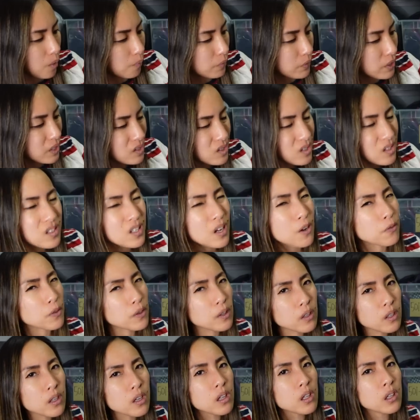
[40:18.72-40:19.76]
It's
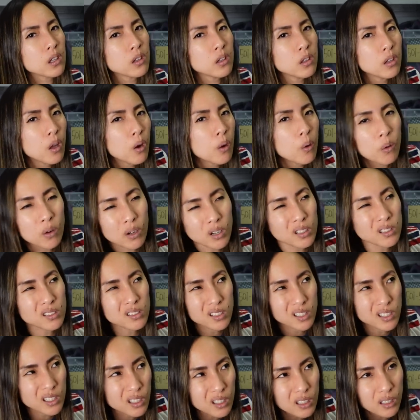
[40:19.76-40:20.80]
definitely a lower
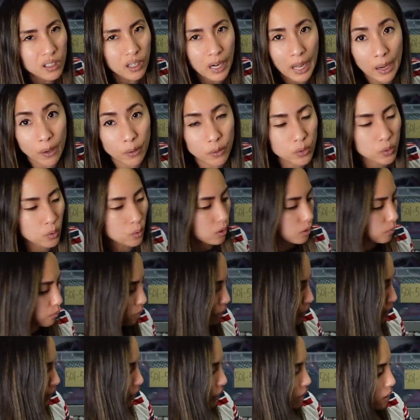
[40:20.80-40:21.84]
tier outdoor
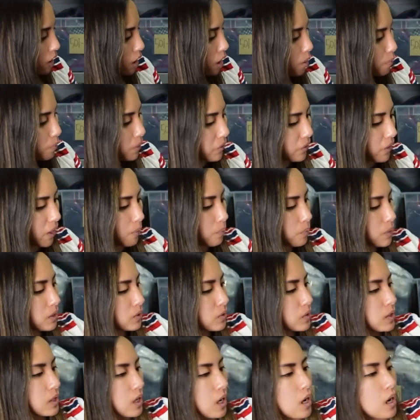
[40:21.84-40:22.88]
brand, but that being
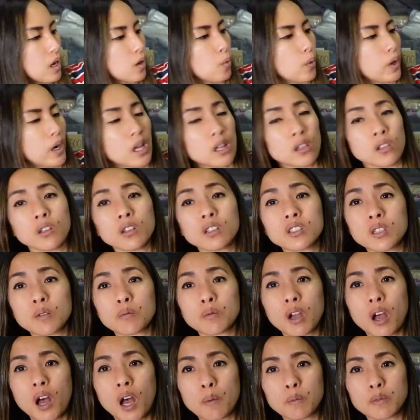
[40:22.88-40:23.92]
said, when I looked up
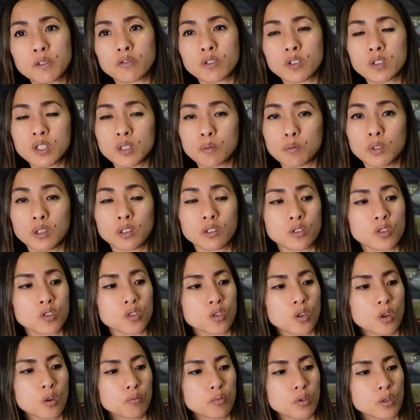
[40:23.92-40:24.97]
comps for similar
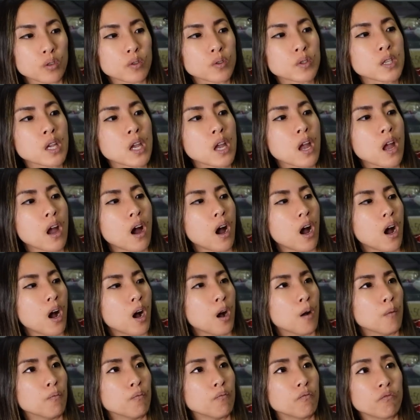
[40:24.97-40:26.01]
snow boots,
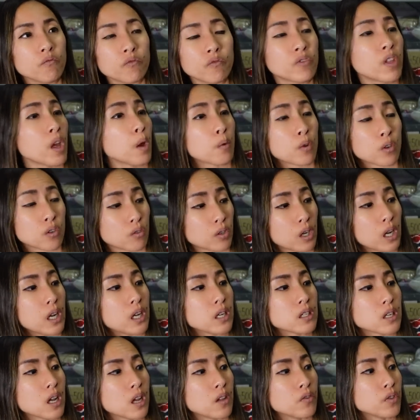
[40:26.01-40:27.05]
they were
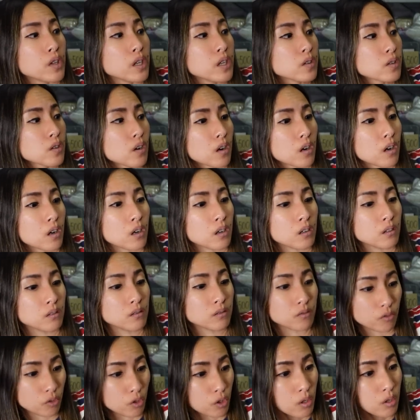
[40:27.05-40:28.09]
great. And these are
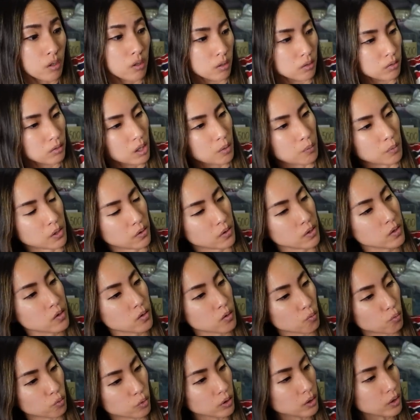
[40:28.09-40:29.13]
new. I mean,
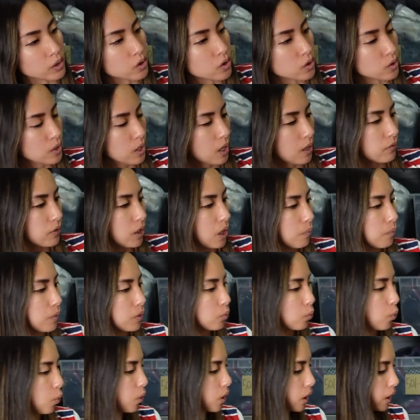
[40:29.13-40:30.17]
these really just have not
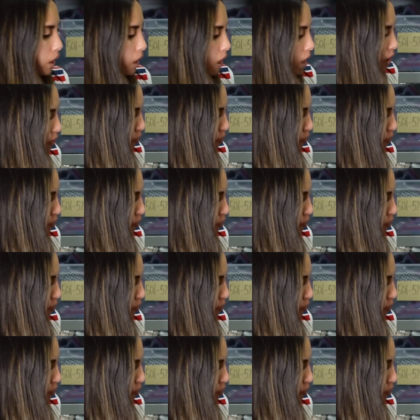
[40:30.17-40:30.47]
been worn.